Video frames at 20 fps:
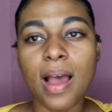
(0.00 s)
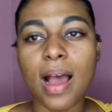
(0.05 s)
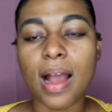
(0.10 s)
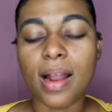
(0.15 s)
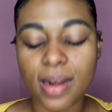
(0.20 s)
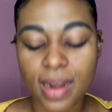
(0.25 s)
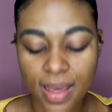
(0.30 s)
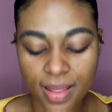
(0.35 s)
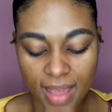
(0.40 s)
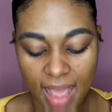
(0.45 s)

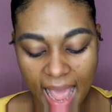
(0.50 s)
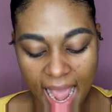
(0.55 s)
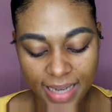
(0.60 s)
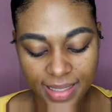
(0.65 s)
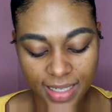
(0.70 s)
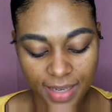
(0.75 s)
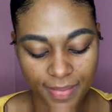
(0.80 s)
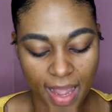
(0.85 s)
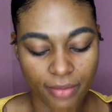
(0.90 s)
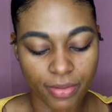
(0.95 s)
Another
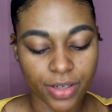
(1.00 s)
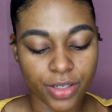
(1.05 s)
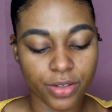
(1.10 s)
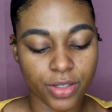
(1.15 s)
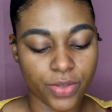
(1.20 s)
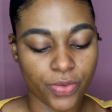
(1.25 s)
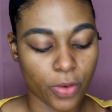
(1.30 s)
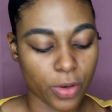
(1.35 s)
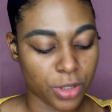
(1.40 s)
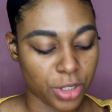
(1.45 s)
item I would
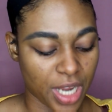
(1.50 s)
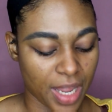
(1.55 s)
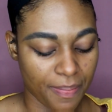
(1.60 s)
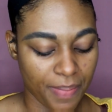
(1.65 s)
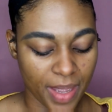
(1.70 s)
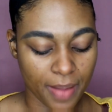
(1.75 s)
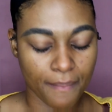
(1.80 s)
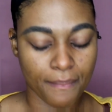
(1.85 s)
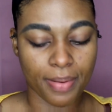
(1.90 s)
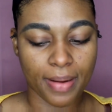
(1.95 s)
use for
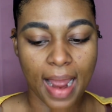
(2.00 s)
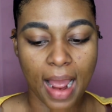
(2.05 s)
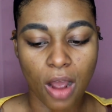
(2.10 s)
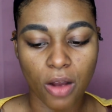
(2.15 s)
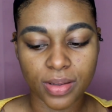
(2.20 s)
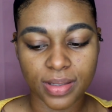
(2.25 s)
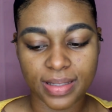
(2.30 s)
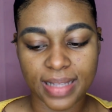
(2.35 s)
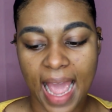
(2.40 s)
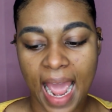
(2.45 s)
shaping
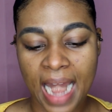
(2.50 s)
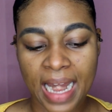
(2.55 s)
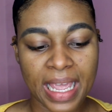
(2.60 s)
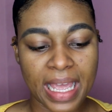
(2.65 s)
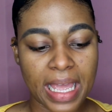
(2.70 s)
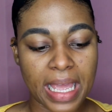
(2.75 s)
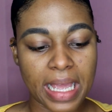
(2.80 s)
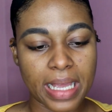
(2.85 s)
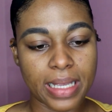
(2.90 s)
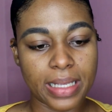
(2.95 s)
brows that
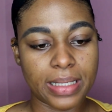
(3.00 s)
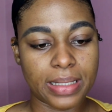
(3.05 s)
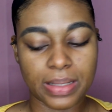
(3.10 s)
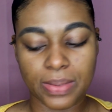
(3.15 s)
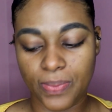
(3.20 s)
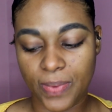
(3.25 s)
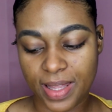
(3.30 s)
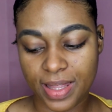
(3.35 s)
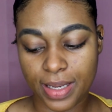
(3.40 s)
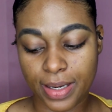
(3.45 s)

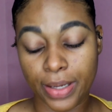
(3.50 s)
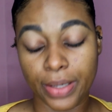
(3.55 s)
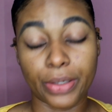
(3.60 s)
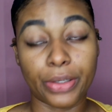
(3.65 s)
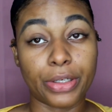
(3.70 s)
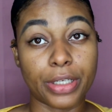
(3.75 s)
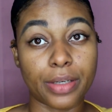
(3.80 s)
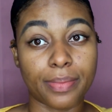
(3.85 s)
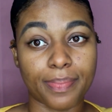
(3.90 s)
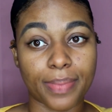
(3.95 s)
is within a
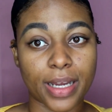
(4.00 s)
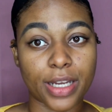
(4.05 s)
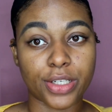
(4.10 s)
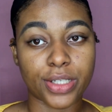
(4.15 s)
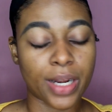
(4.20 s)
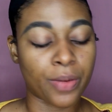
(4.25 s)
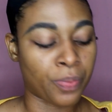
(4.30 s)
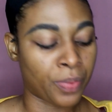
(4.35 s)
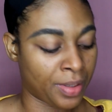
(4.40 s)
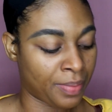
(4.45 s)
good
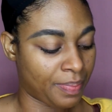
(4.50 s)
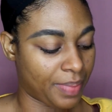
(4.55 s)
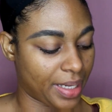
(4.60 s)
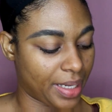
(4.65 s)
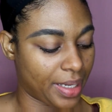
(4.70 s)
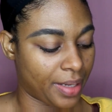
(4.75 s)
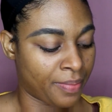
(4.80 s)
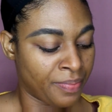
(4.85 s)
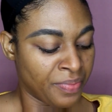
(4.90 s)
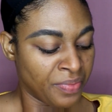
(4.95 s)
budget would
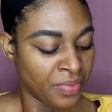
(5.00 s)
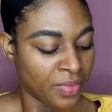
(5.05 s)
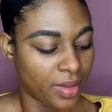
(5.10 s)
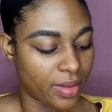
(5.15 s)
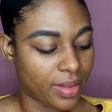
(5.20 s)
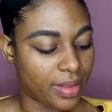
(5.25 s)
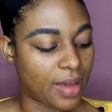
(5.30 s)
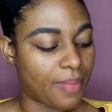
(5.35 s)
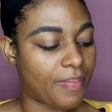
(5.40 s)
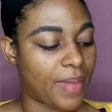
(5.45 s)
be
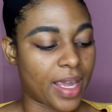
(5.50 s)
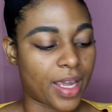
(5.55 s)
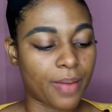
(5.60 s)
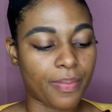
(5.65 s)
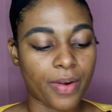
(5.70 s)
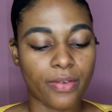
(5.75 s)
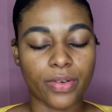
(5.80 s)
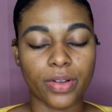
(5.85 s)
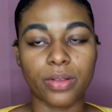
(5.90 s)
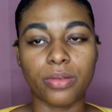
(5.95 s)
the Makeup
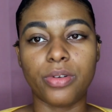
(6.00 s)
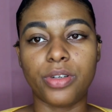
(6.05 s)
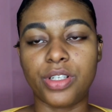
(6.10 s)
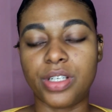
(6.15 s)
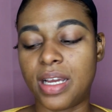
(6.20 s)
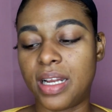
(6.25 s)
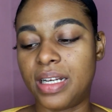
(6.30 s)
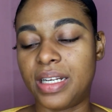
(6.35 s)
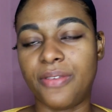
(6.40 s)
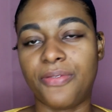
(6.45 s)

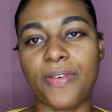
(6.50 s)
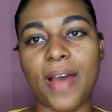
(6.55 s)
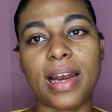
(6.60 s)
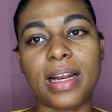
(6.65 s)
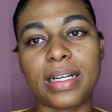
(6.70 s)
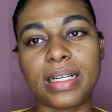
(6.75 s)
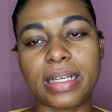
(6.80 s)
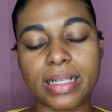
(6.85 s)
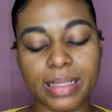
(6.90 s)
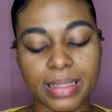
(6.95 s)
Revolution Define
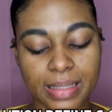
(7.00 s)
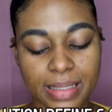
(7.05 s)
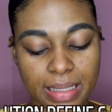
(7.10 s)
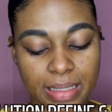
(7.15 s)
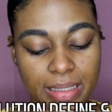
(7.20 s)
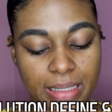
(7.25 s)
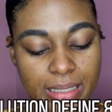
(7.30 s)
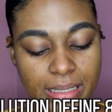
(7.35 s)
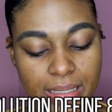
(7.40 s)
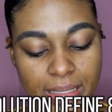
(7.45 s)
and
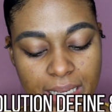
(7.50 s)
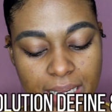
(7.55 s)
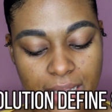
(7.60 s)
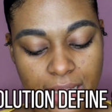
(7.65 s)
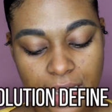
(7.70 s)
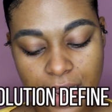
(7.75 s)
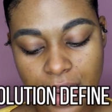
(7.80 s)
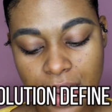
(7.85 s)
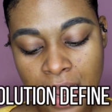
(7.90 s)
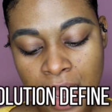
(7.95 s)
Conceal
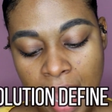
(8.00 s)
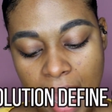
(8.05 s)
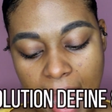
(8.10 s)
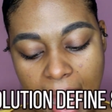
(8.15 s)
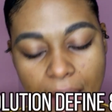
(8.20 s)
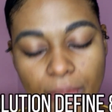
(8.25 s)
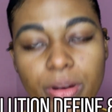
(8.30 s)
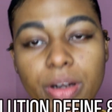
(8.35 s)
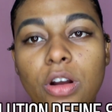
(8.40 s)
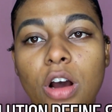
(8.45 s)
Concealer.
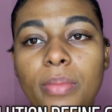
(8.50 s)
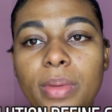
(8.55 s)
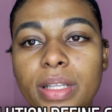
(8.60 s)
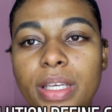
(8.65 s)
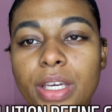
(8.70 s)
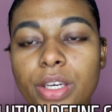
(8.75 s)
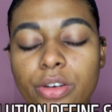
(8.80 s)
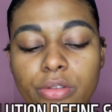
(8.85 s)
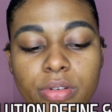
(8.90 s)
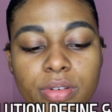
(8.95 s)
I would
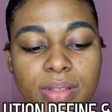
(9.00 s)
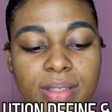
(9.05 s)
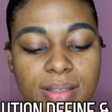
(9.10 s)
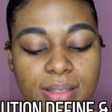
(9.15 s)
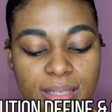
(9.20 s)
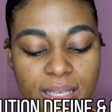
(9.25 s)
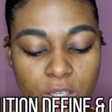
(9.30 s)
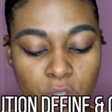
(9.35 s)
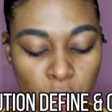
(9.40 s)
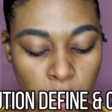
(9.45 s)
normally use
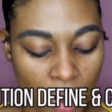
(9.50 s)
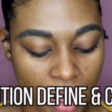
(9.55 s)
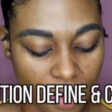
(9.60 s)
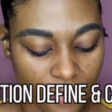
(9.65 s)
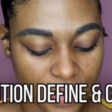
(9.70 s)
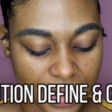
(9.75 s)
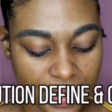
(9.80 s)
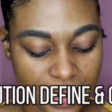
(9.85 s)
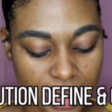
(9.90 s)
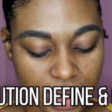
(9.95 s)

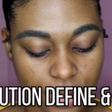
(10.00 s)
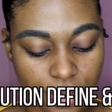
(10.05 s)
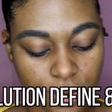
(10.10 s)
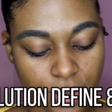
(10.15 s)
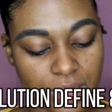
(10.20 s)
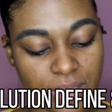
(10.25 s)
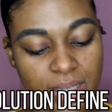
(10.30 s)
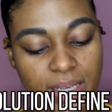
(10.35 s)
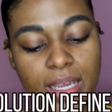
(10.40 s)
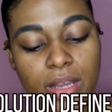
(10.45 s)
C12 and
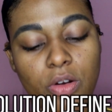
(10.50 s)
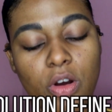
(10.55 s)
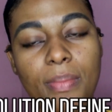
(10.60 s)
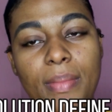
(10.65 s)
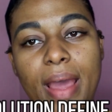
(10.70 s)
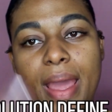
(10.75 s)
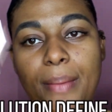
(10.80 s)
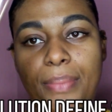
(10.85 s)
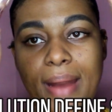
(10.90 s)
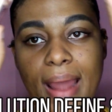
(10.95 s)
C13 on
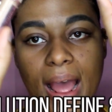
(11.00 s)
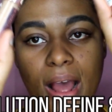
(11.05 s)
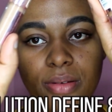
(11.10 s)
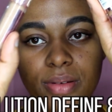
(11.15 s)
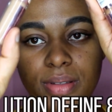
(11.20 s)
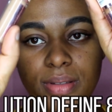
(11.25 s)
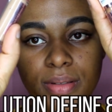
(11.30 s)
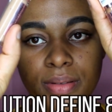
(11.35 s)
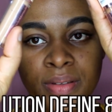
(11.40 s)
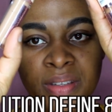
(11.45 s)
my
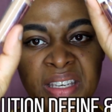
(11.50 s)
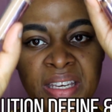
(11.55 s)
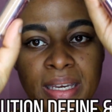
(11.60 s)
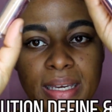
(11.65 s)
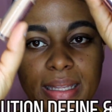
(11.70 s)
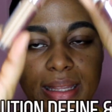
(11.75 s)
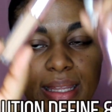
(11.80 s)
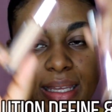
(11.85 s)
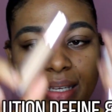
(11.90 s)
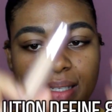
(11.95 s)
brows.
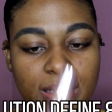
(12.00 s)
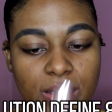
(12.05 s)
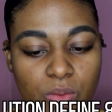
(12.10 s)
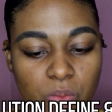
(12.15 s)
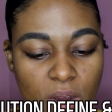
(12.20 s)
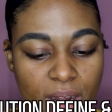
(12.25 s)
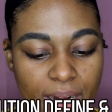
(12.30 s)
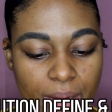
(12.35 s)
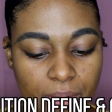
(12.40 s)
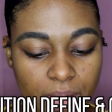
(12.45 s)
This is
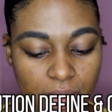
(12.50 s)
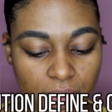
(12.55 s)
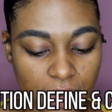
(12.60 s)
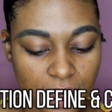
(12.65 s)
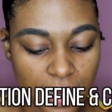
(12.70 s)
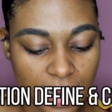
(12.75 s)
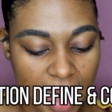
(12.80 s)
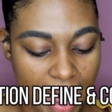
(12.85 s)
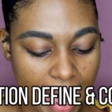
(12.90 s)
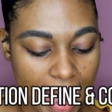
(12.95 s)
what it would
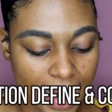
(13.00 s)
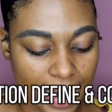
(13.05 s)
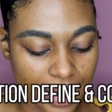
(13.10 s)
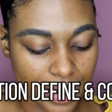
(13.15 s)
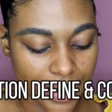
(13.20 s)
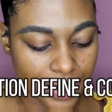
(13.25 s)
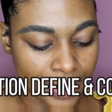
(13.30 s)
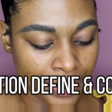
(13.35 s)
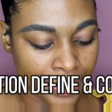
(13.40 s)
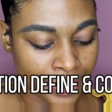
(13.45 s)
look
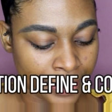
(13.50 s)
like.